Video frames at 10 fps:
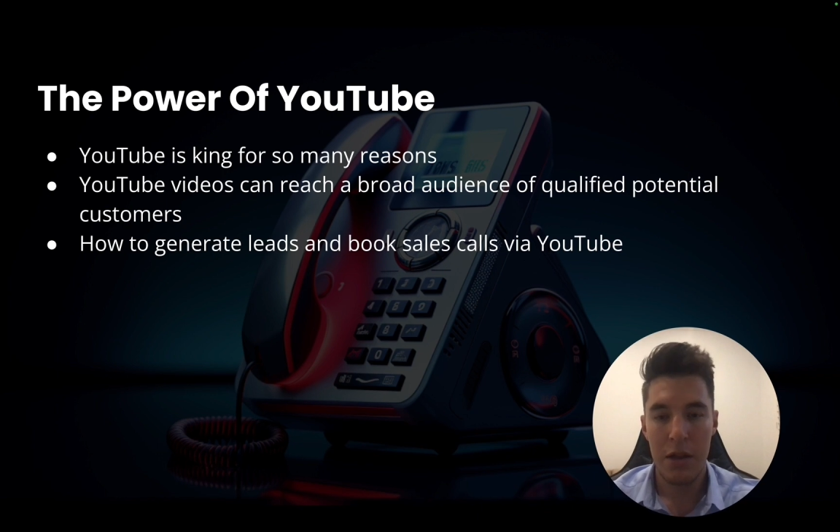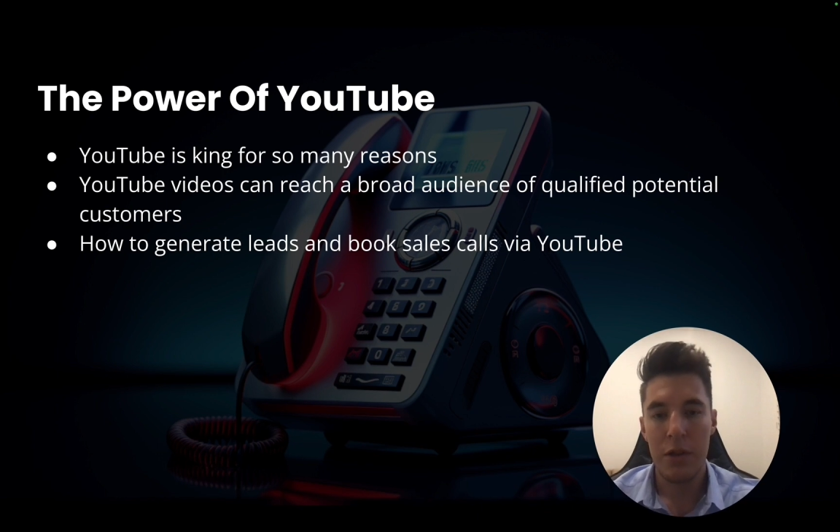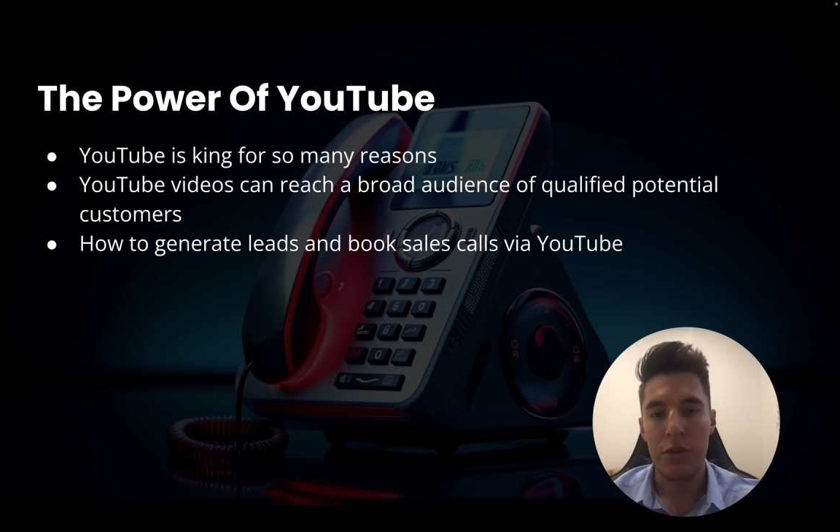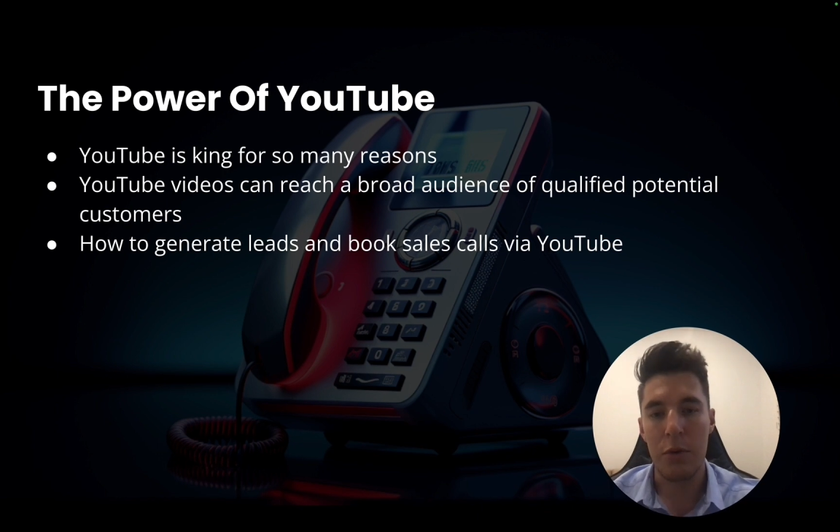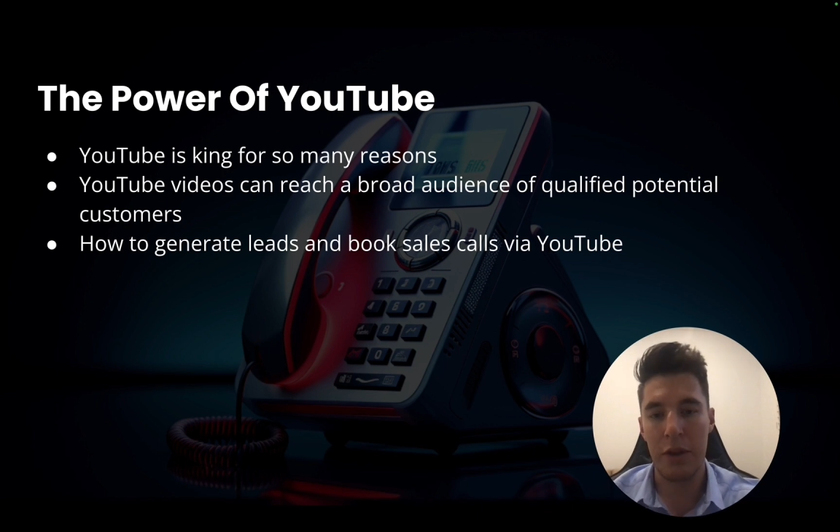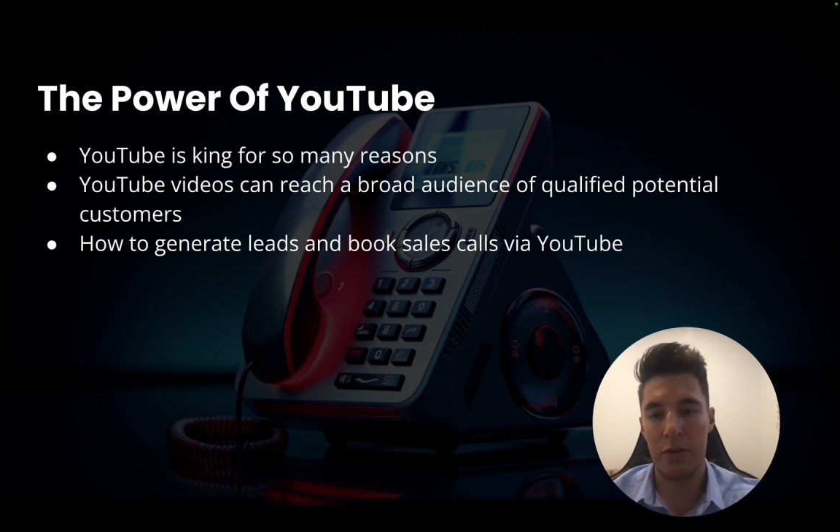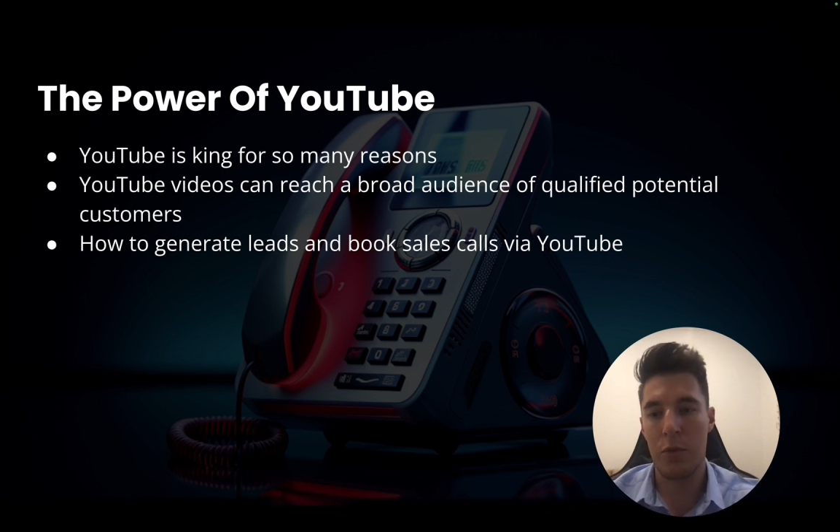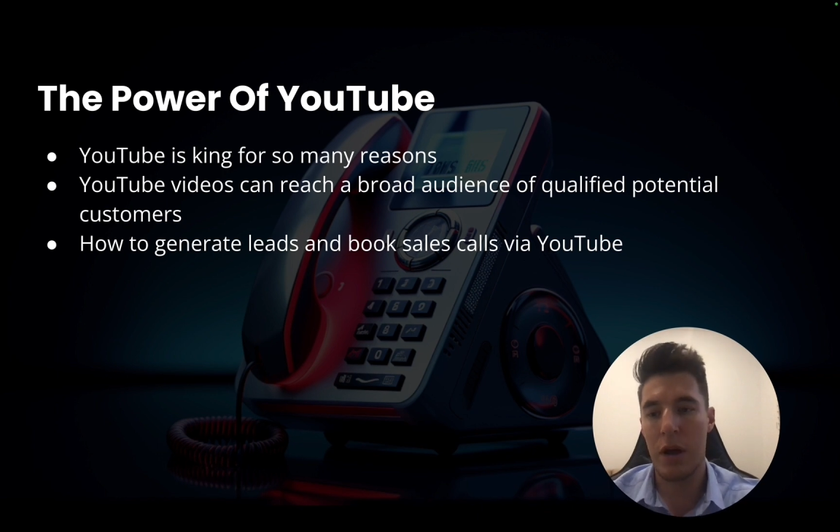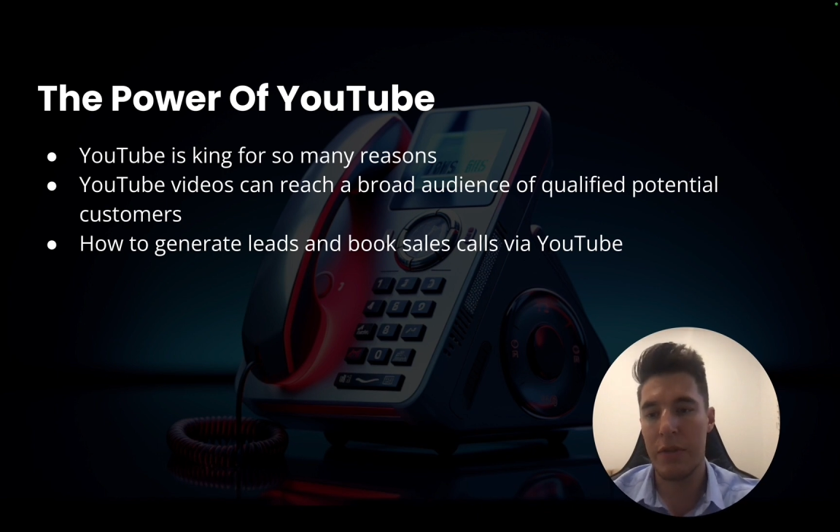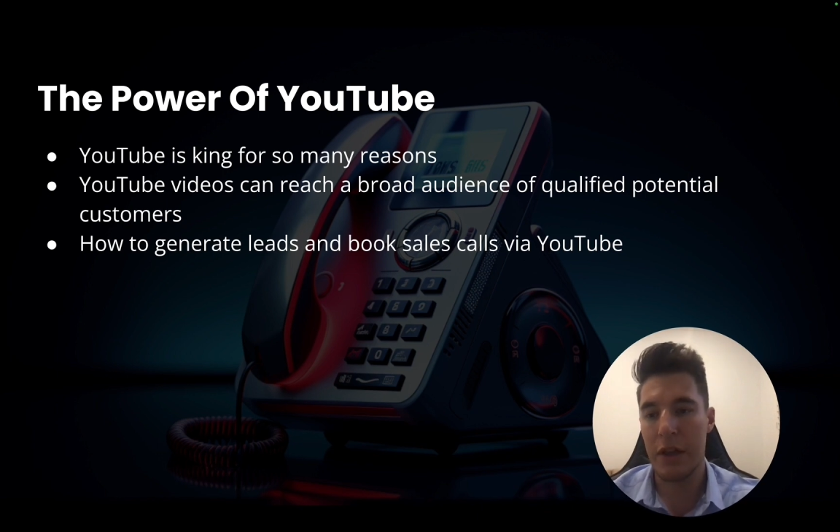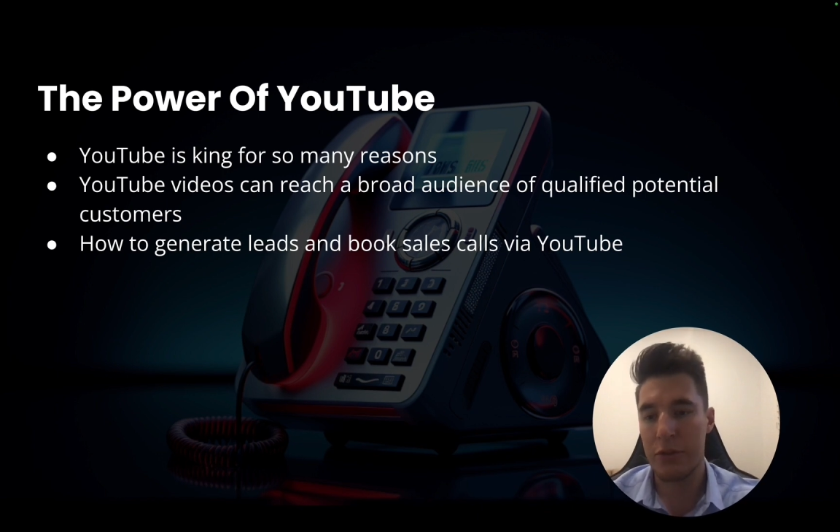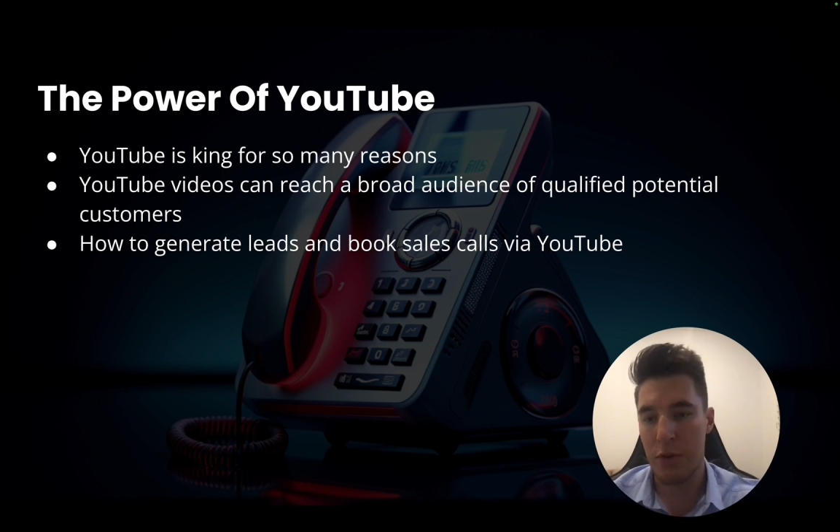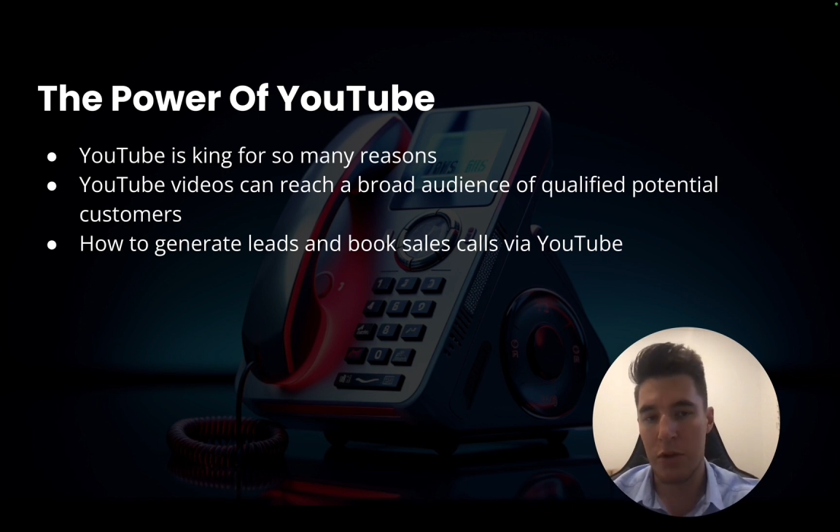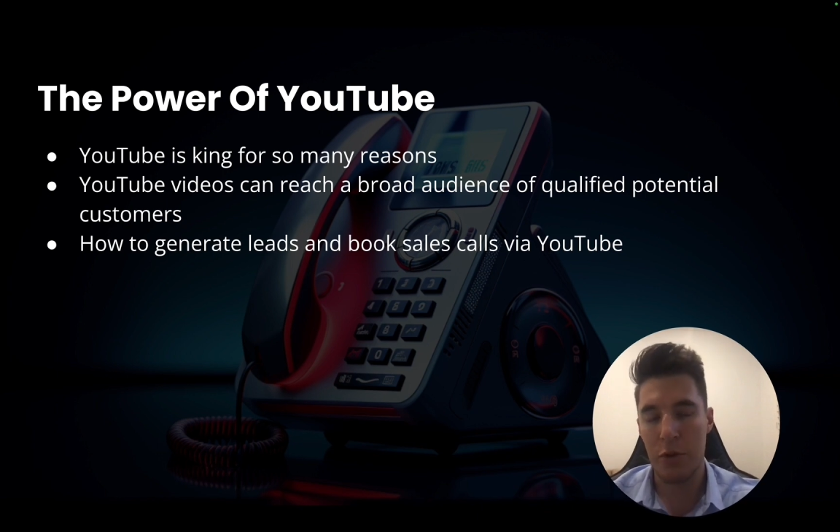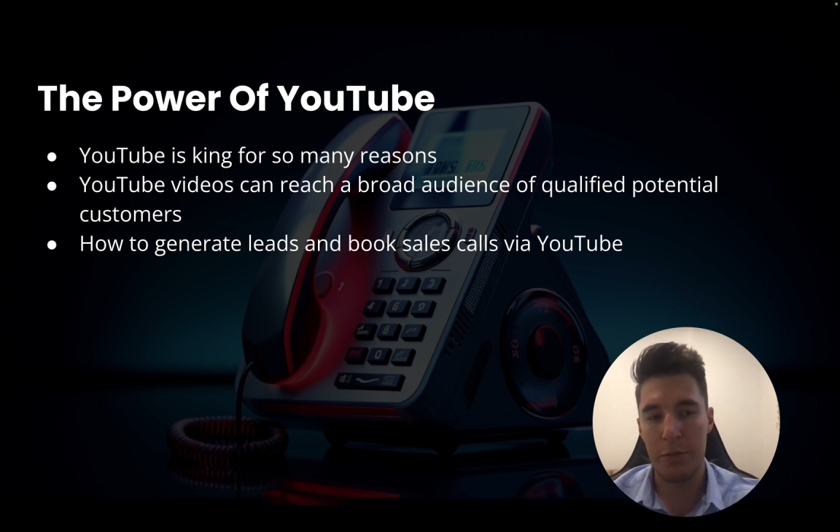The reason why they
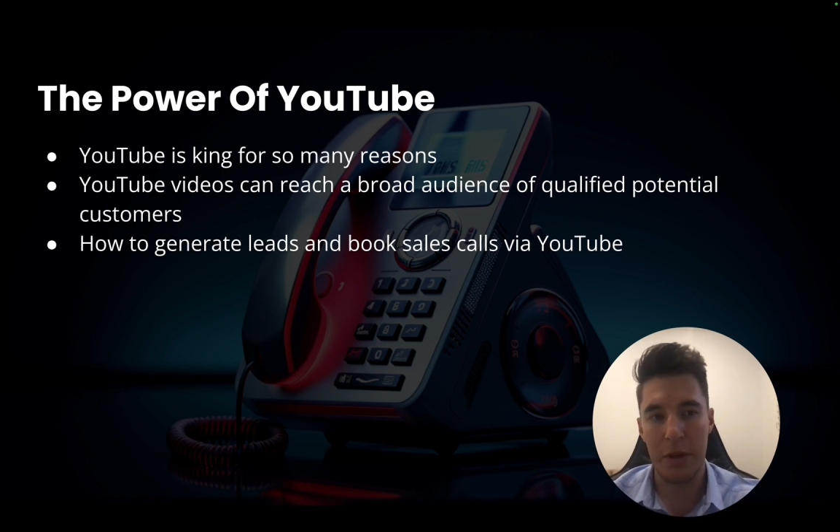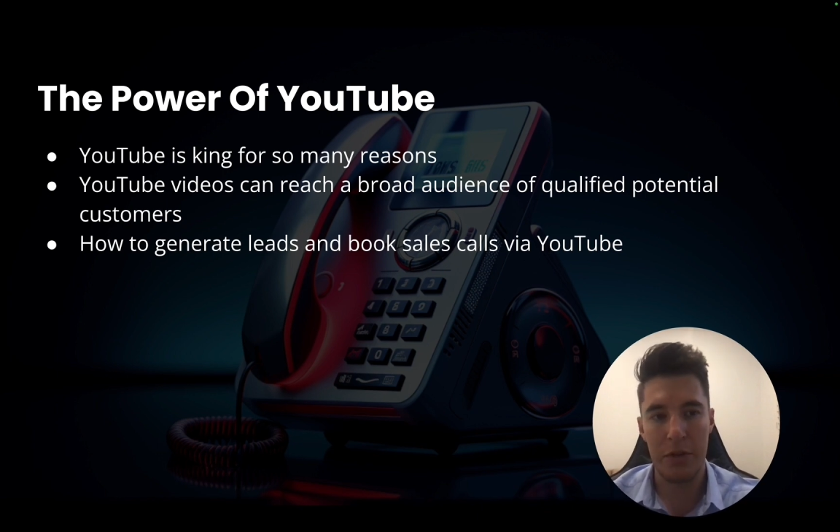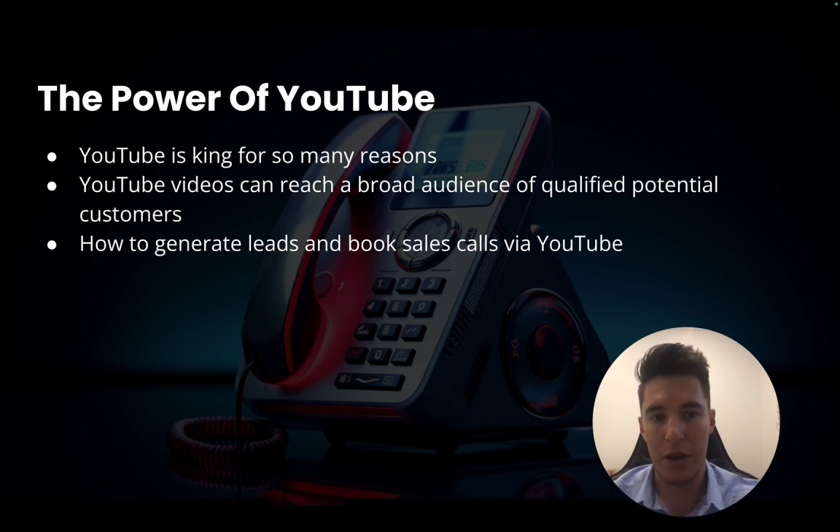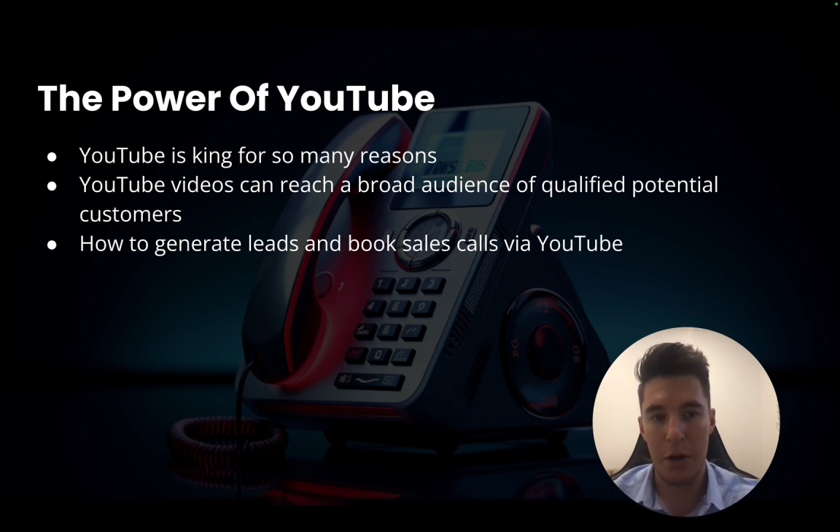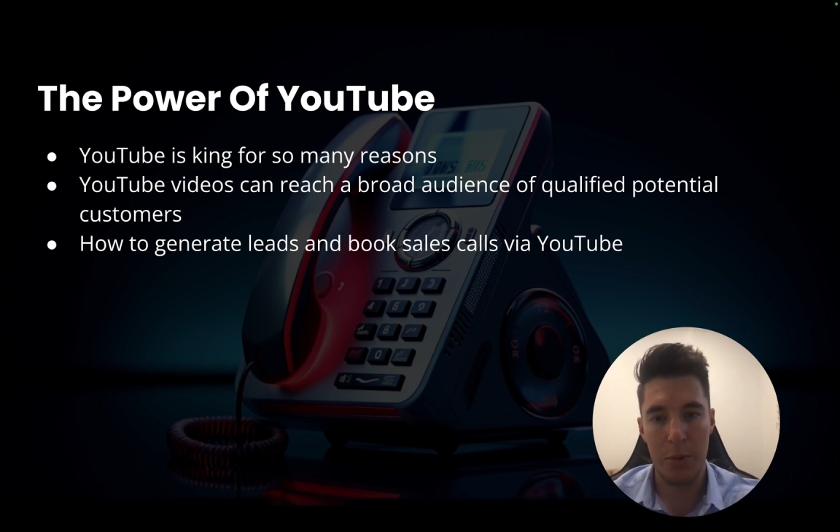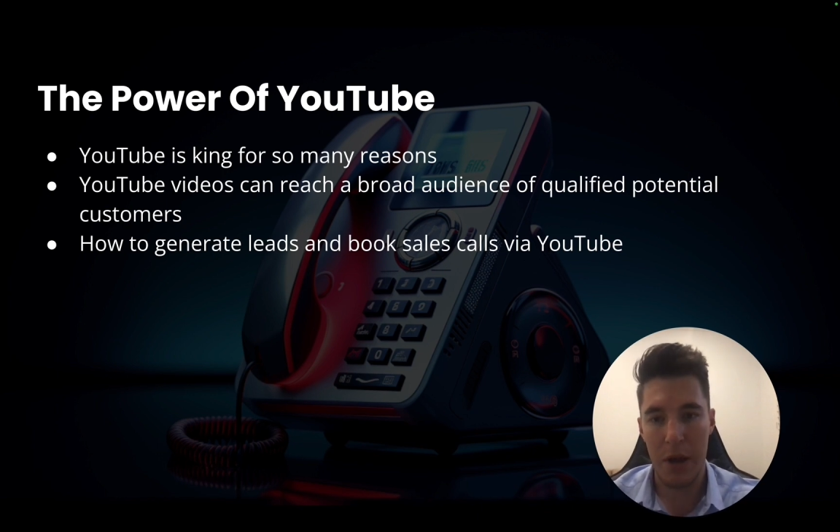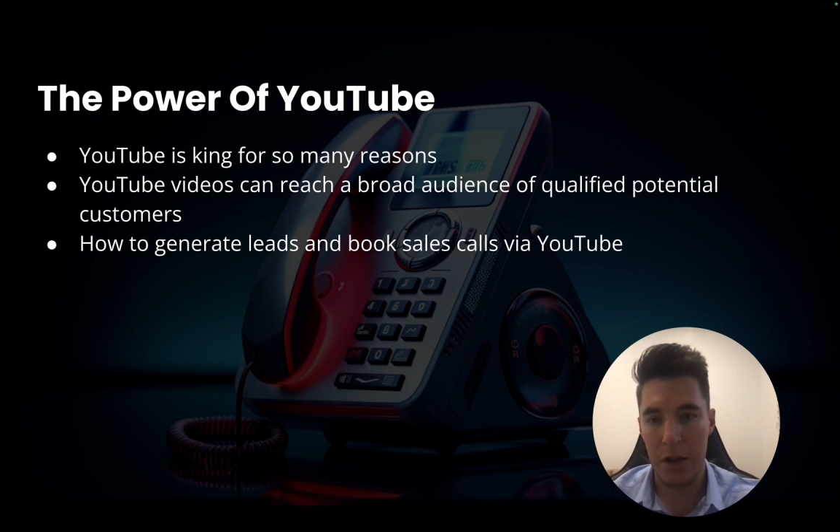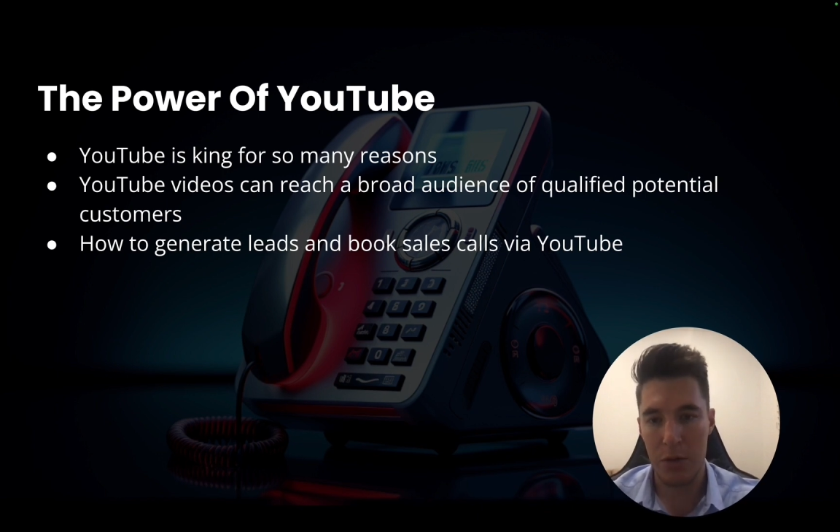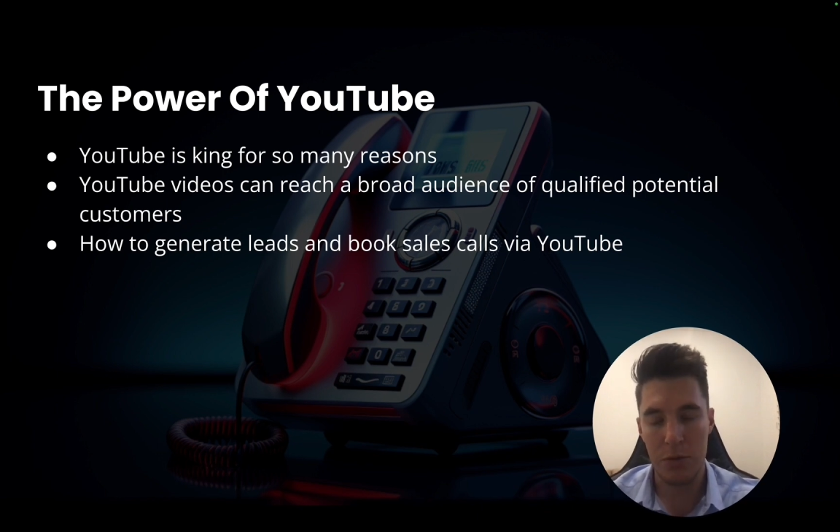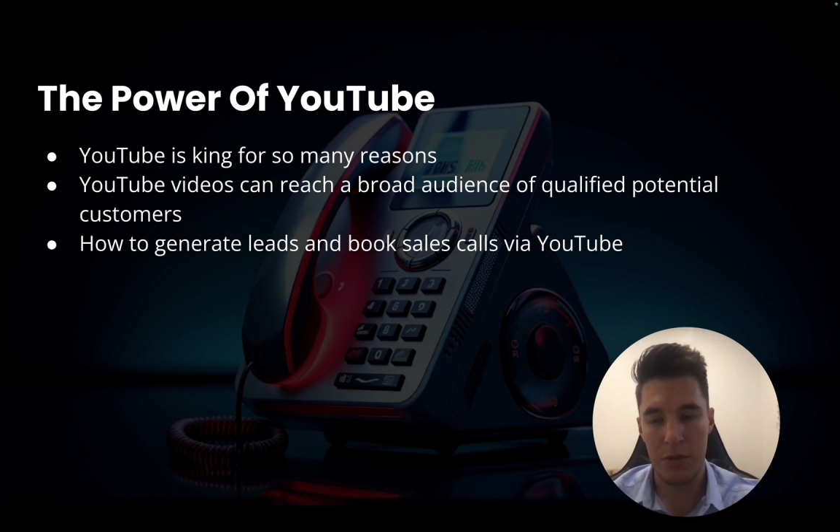struggle is because they don't put any call